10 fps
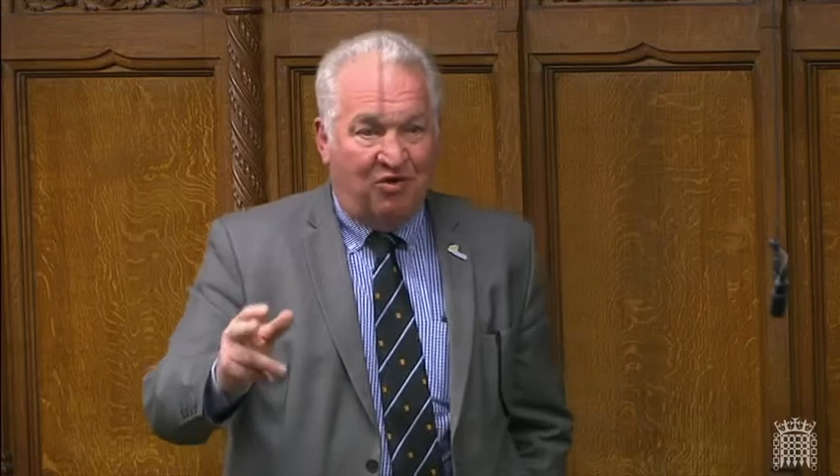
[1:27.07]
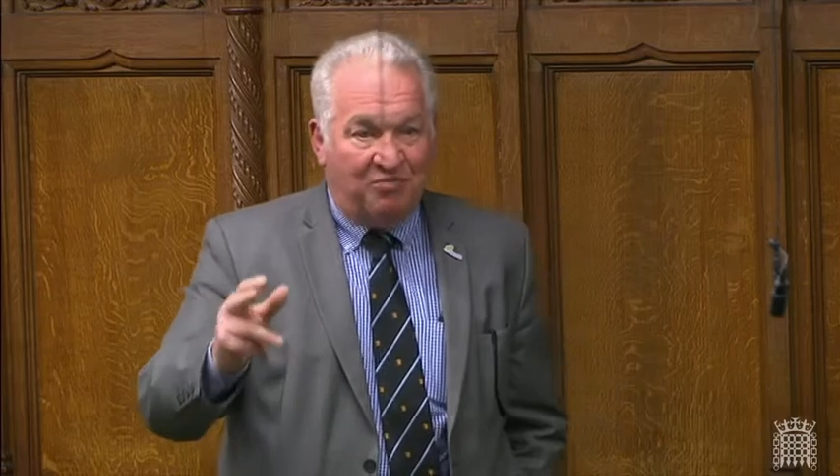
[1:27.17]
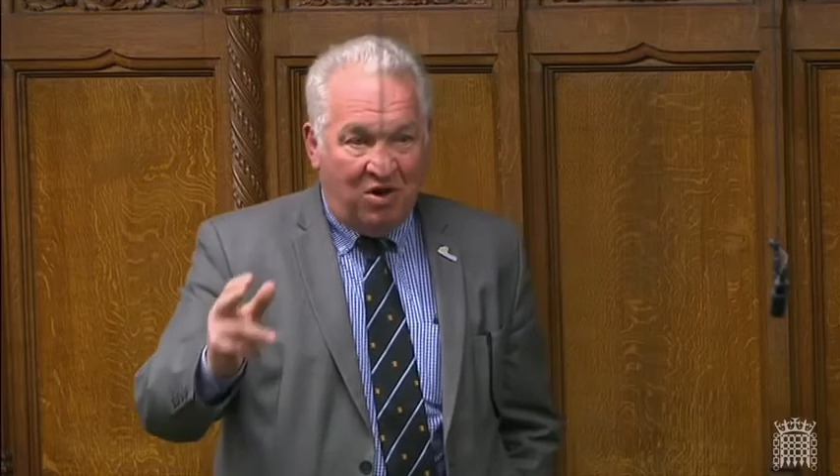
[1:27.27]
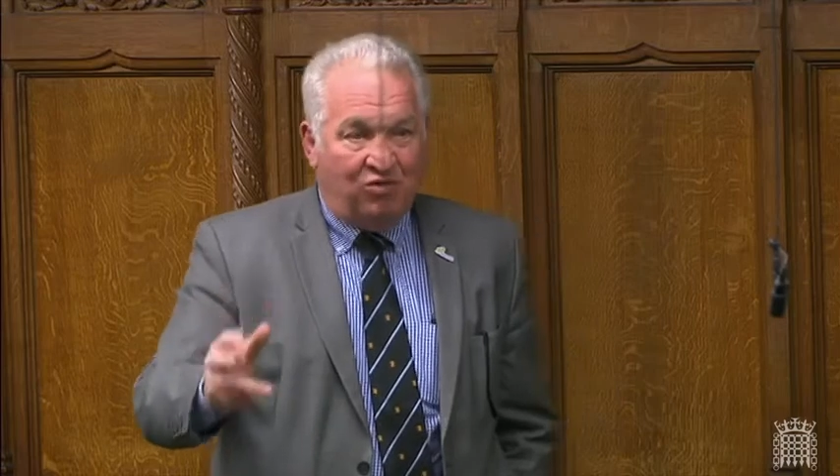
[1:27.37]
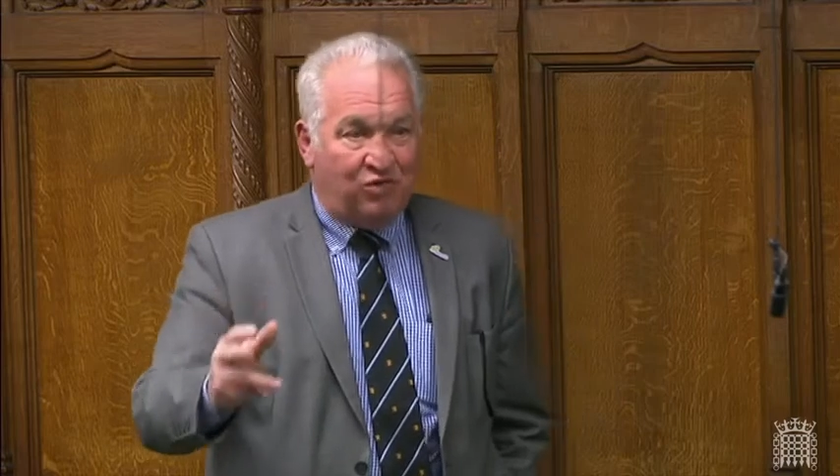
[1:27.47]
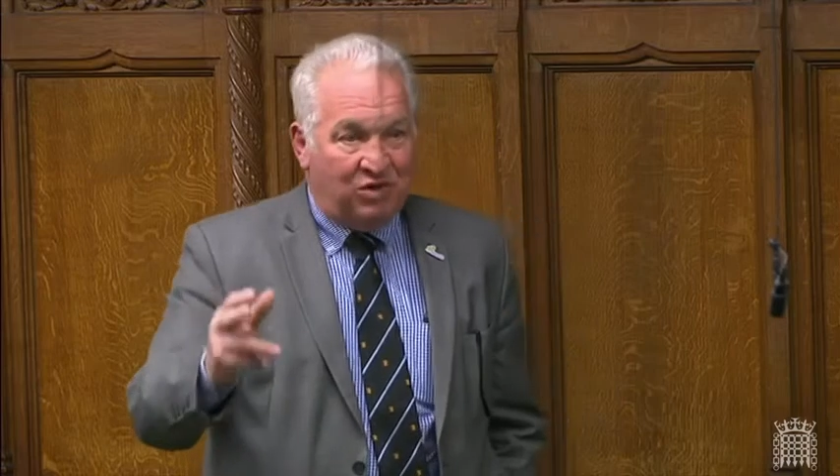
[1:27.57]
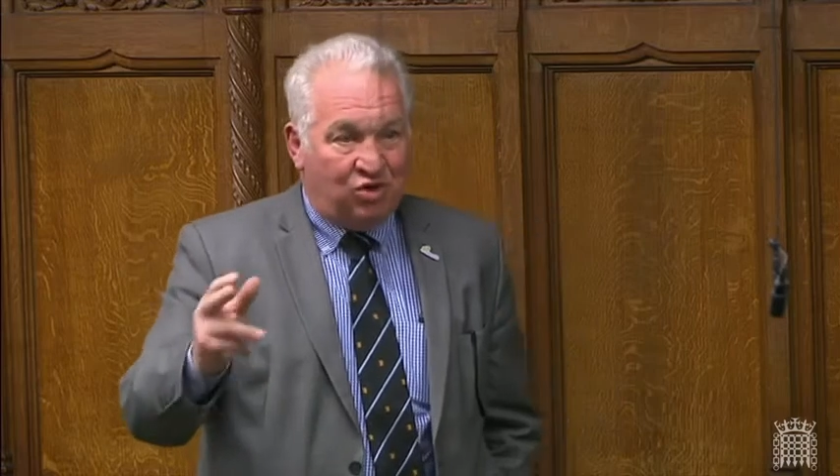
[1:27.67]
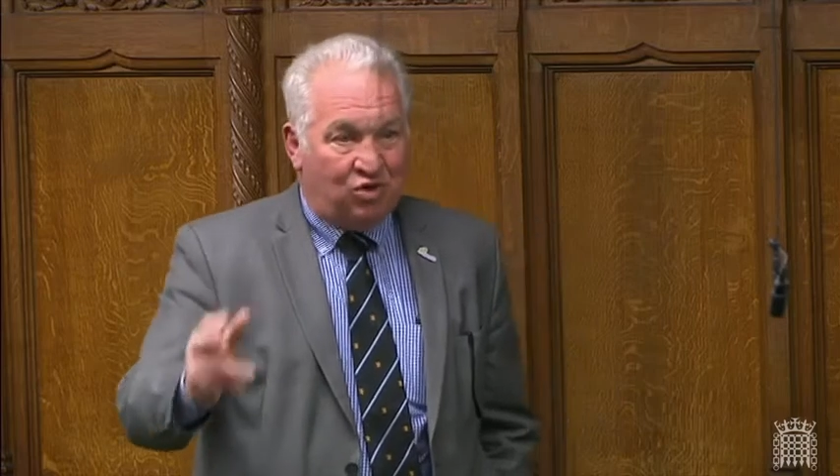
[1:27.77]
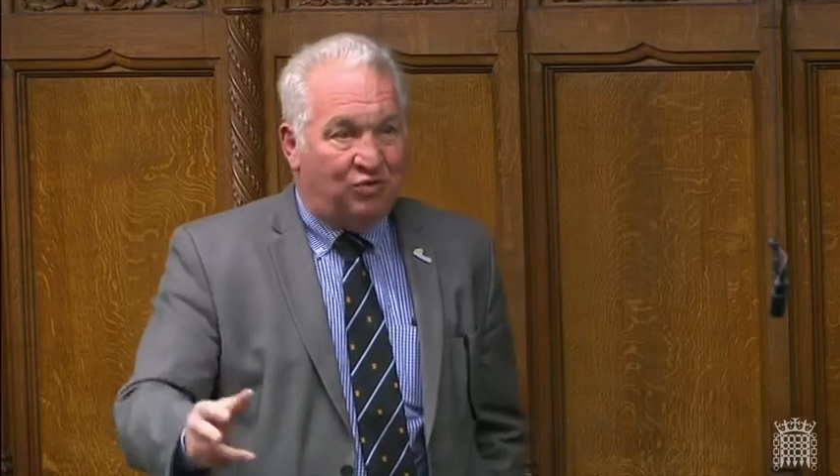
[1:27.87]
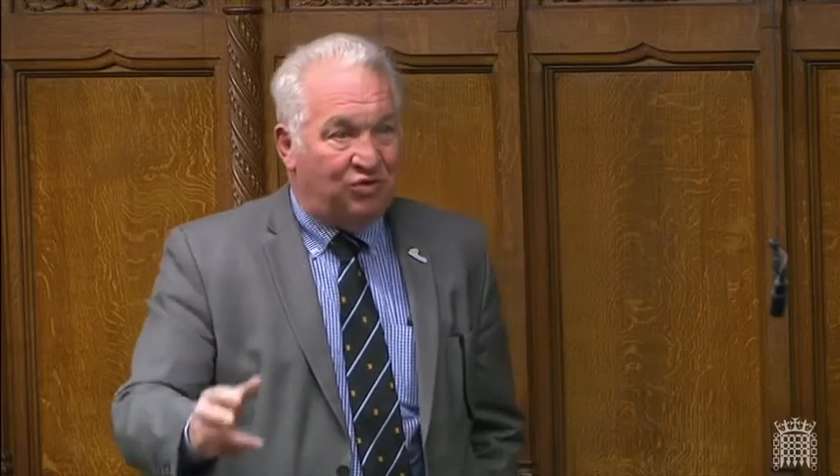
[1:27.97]
of motor
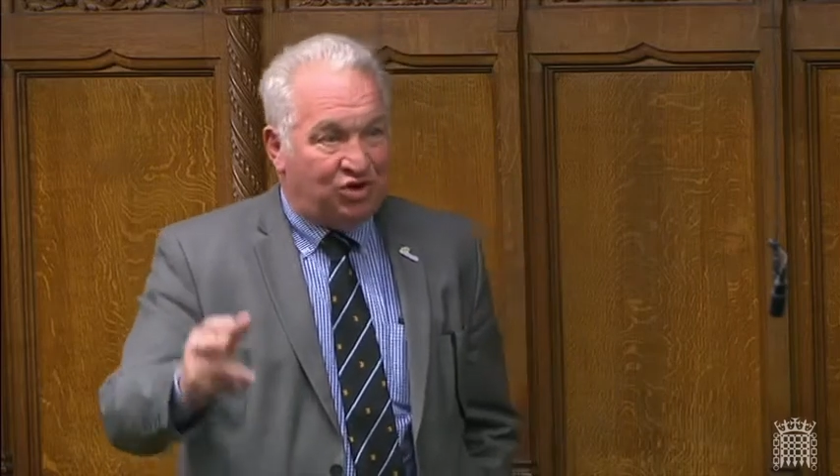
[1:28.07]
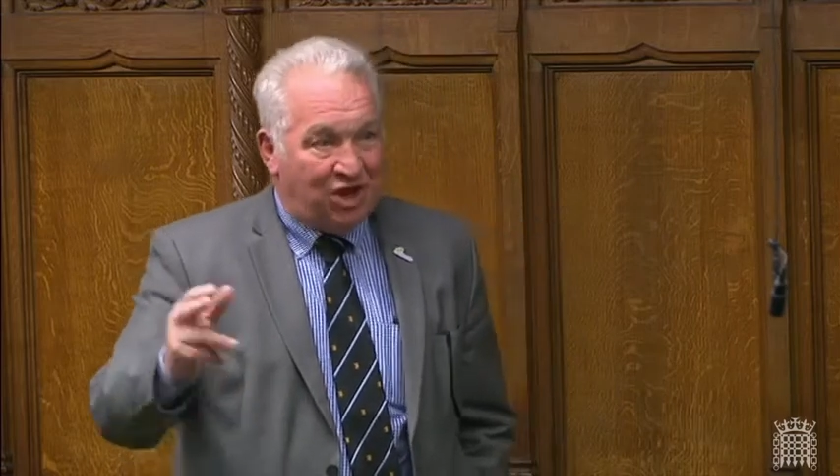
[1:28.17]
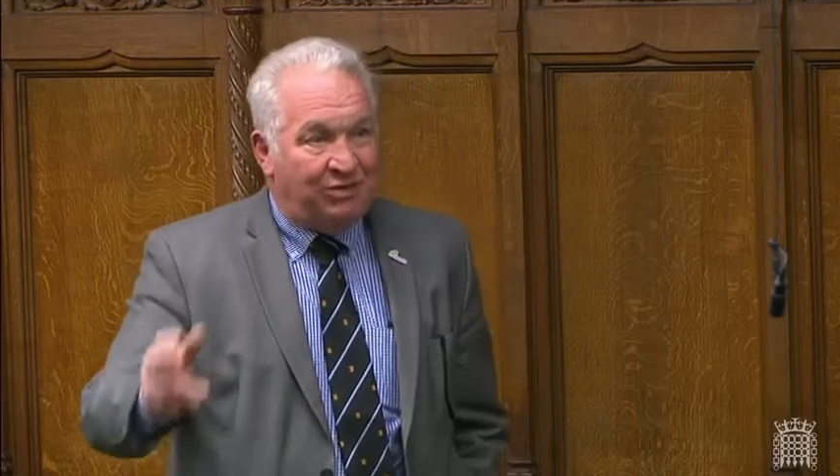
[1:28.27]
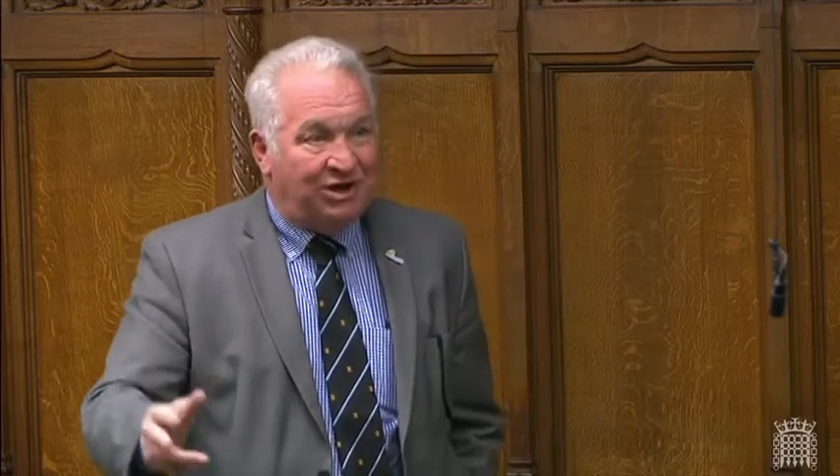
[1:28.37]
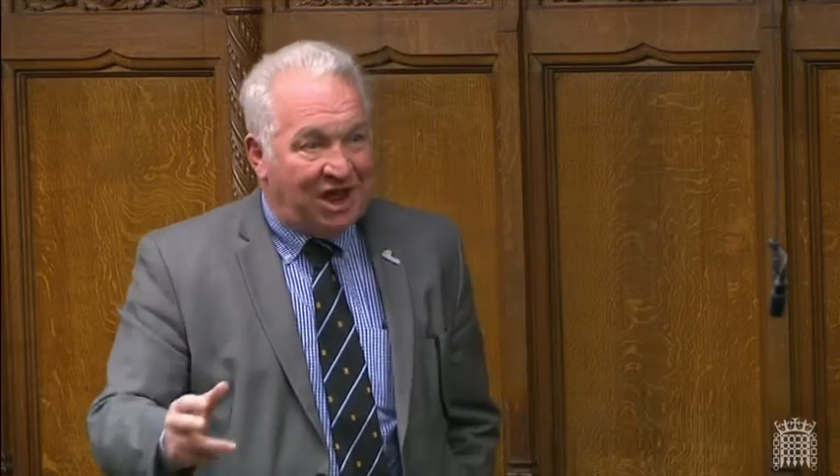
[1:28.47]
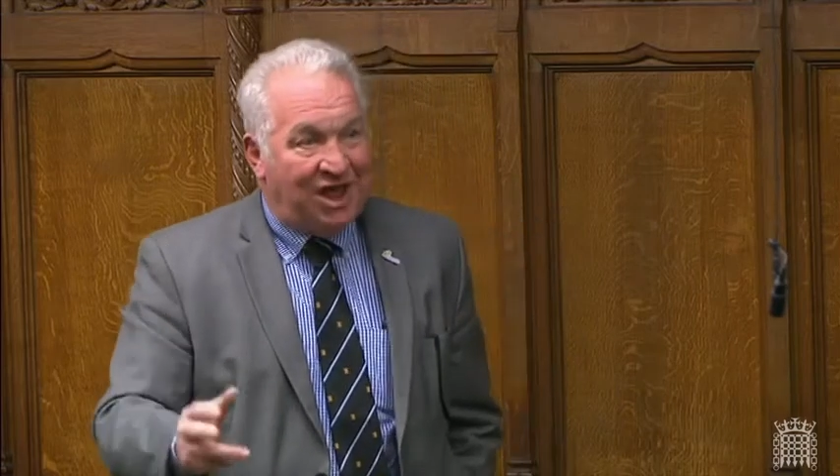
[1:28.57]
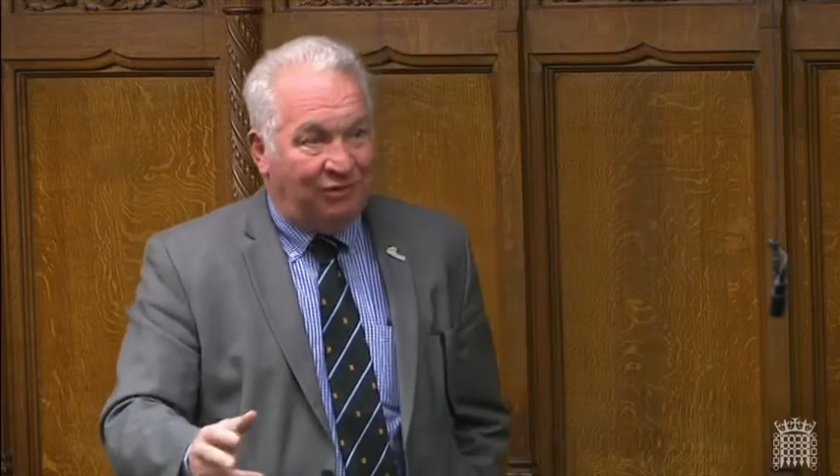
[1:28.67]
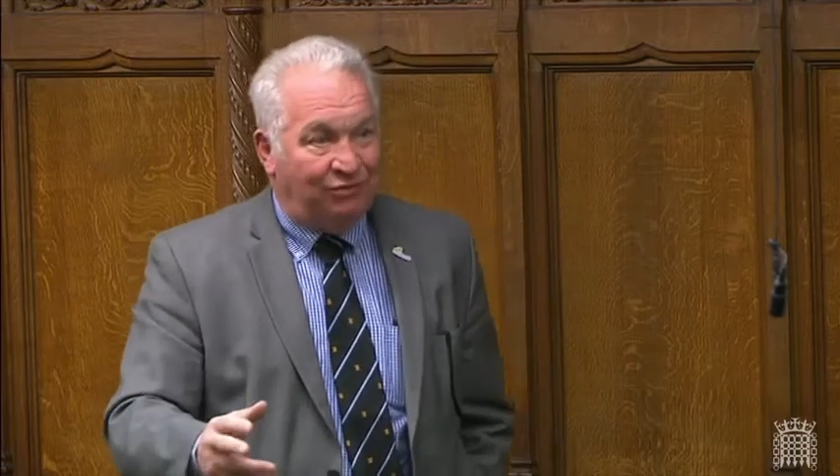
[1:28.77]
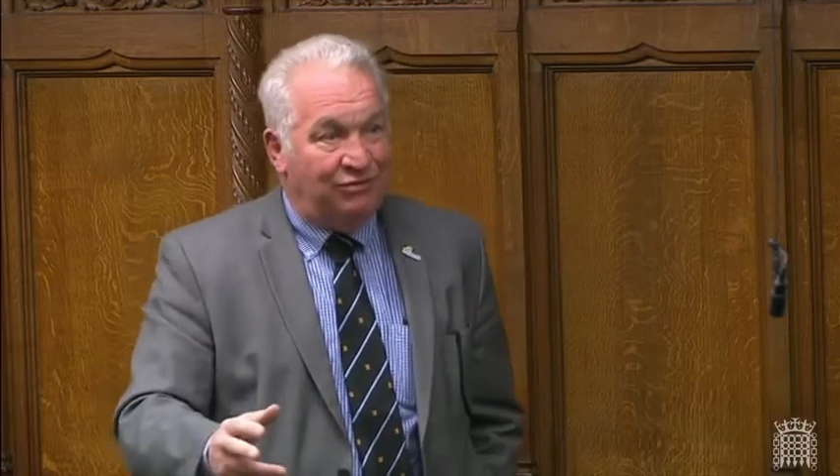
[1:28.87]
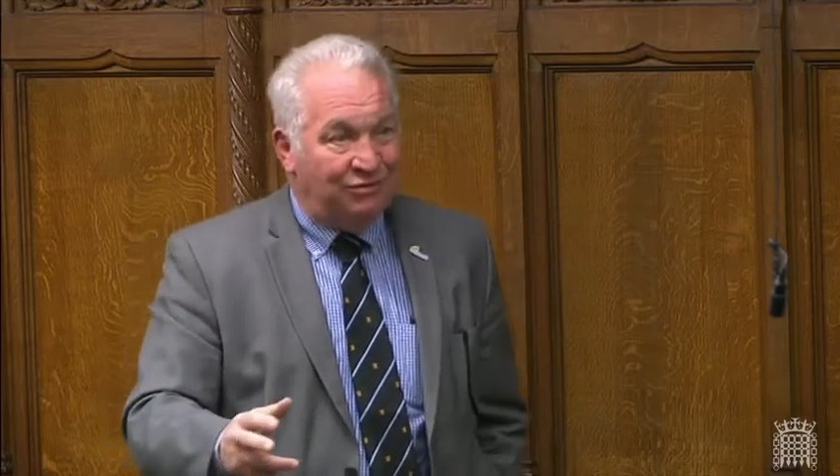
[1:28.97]
insurance going
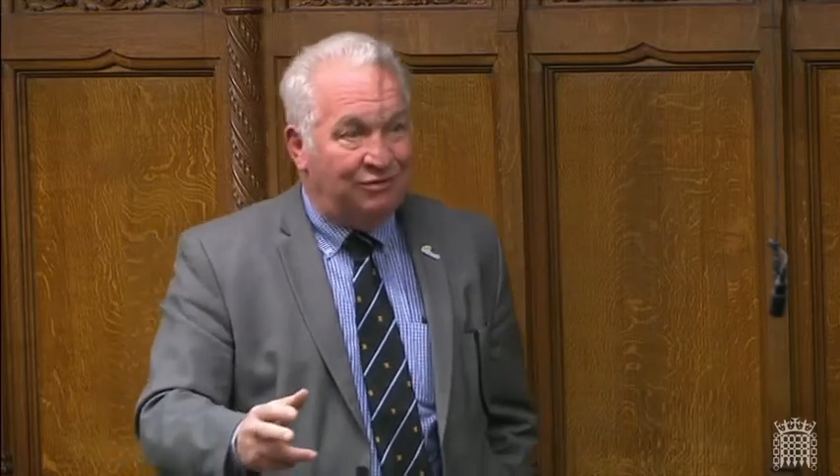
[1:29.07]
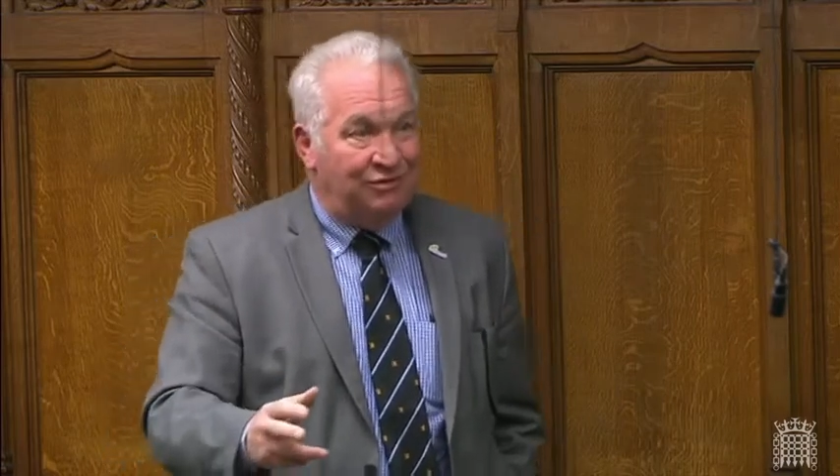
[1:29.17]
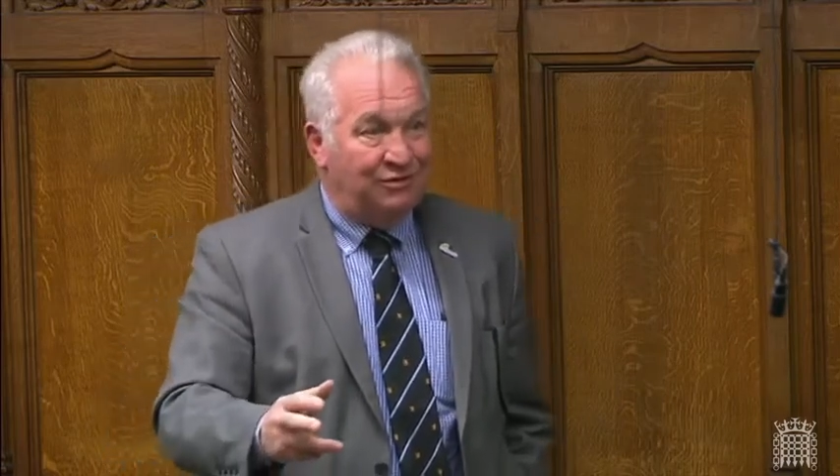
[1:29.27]
down